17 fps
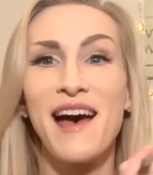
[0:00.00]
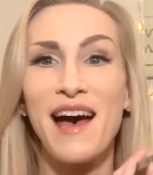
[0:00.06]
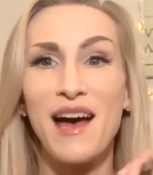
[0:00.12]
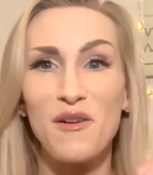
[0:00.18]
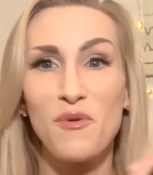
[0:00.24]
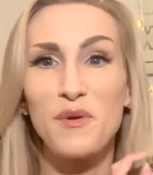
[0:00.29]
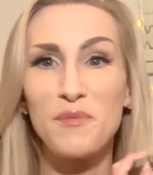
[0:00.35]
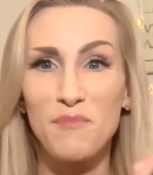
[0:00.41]

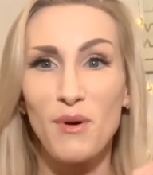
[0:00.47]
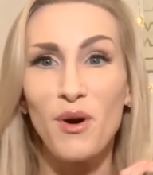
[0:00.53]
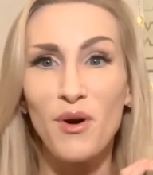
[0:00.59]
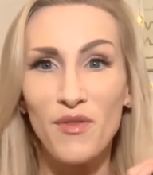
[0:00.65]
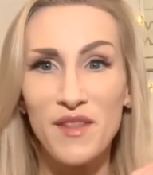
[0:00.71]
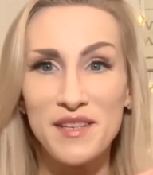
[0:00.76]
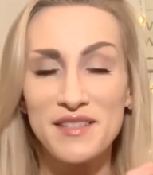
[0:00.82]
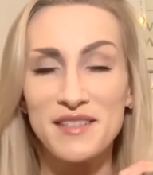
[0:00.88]
I would
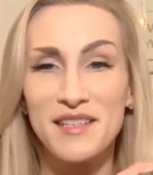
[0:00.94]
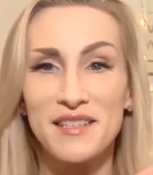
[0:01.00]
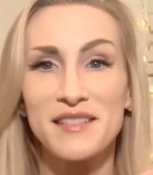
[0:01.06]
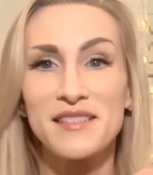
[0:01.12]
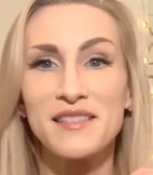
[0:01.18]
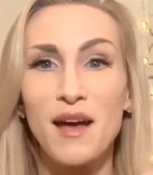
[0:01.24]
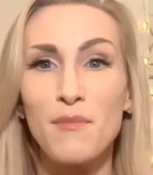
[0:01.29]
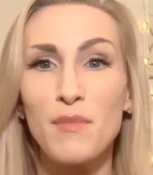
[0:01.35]
burn this
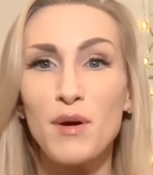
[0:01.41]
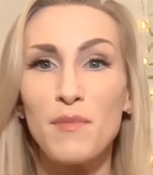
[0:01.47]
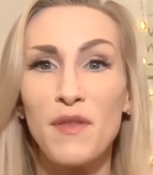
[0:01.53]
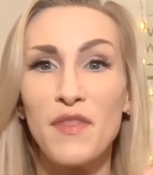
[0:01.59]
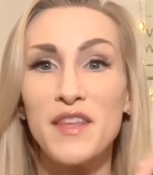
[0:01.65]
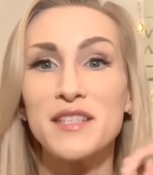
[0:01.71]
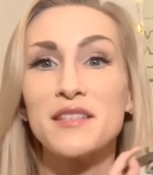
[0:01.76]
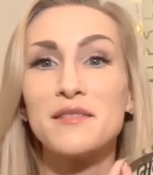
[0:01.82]
this summer,
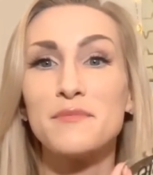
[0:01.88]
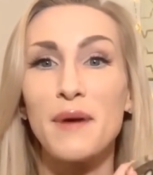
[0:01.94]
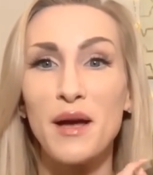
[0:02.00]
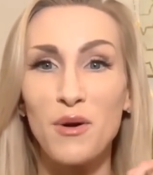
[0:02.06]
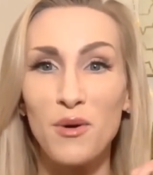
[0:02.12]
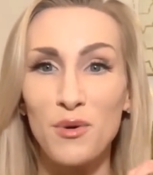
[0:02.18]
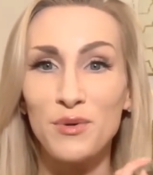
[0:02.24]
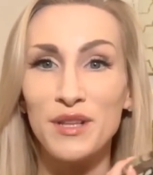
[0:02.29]
but this is
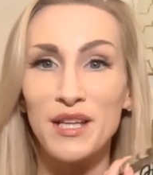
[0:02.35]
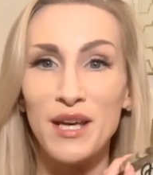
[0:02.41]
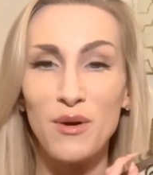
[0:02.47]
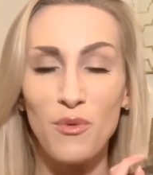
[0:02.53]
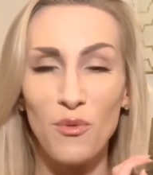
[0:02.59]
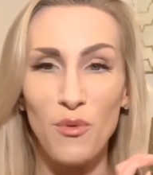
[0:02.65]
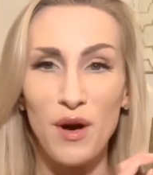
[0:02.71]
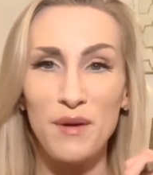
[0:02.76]
my only
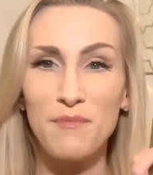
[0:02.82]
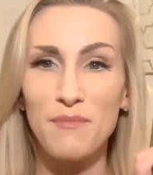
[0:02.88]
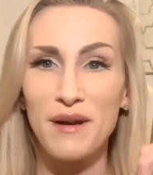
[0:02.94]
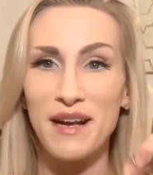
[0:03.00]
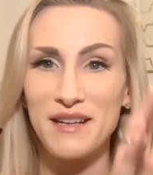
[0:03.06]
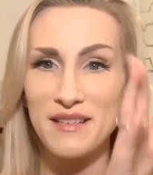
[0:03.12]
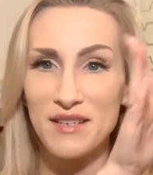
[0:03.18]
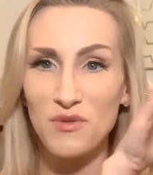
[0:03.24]
one.
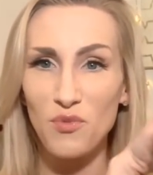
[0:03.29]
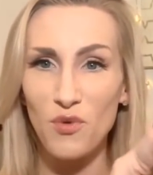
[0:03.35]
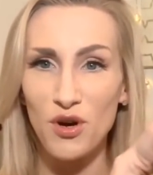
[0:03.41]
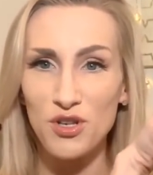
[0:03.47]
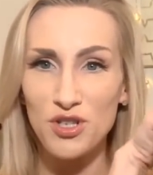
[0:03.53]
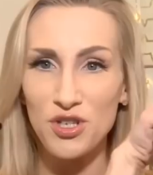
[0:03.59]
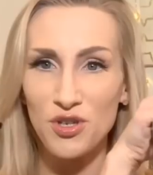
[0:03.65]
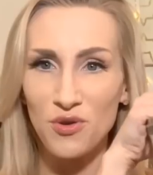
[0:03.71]
But I did
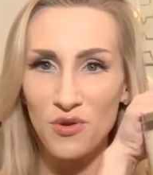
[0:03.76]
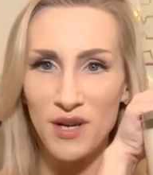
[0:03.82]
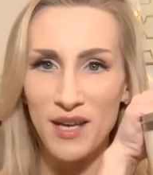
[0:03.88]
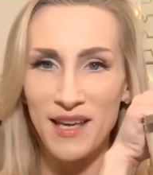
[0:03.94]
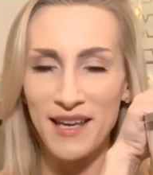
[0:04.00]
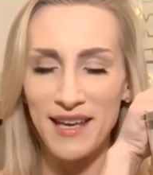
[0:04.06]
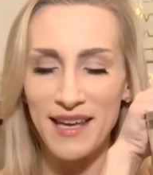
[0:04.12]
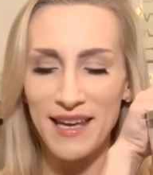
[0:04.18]
want to
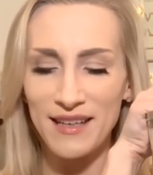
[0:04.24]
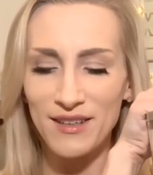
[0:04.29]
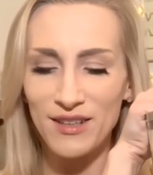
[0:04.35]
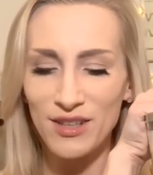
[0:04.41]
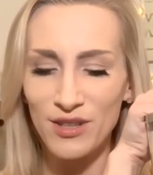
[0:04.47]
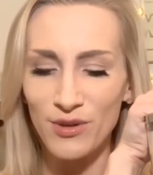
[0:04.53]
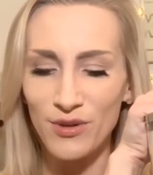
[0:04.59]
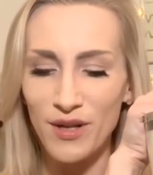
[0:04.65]

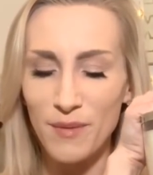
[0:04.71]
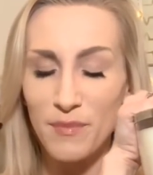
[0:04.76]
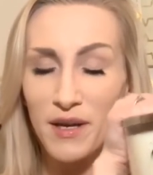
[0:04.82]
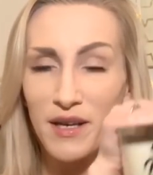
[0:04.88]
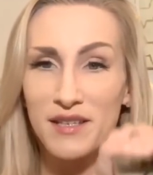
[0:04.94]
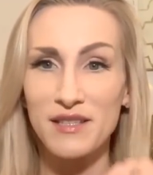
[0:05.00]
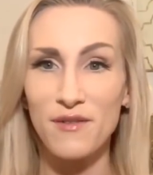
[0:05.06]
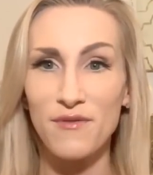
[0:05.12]
include it
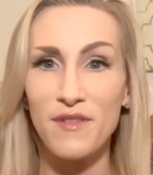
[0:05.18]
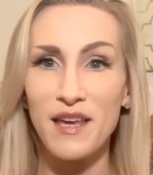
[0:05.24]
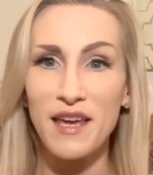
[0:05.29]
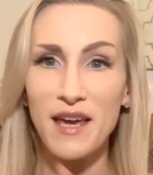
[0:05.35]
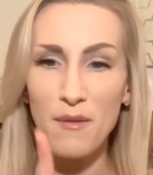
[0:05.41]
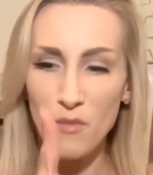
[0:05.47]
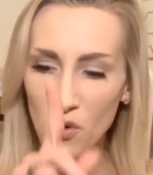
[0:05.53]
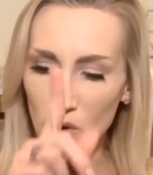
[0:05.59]
because if they
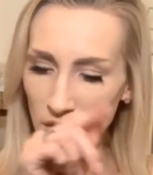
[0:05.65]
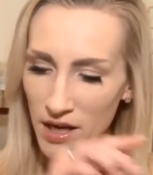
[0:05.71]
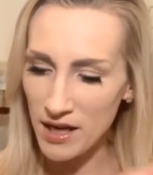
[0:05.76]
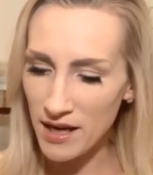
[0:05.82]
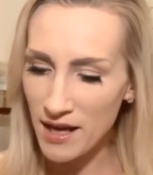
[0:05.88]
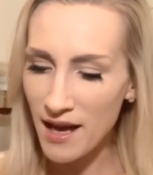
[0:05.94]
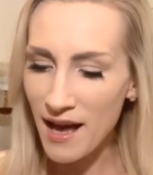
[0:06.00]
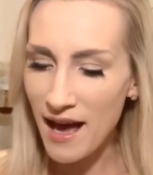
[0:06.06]
get more
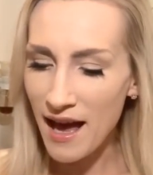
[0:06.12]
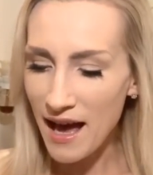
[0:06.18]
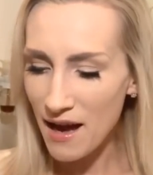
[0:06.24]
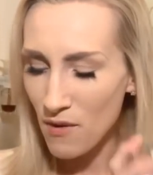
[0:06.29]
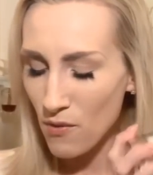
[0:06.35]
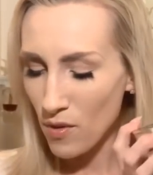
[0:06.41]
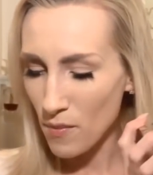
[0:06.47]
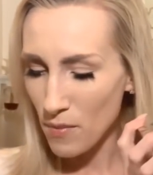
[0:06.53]
in,
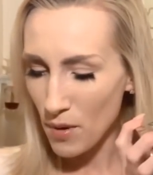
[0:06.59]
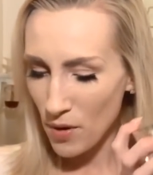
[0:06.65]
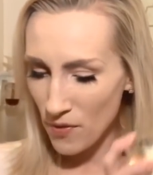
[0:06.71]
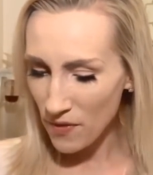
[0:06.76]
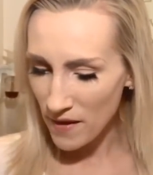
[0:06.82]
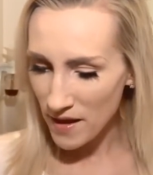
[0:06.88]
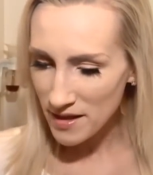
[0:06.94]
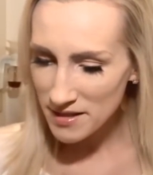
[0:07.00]
I will
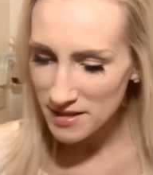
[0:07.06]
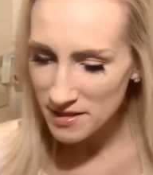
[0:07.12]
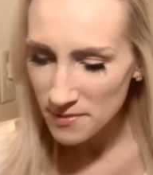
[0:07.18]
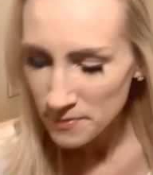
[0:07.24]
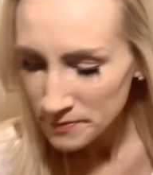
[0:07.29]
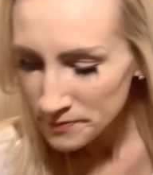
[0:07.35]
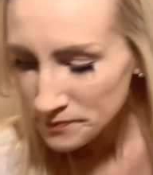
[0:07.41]
burn this.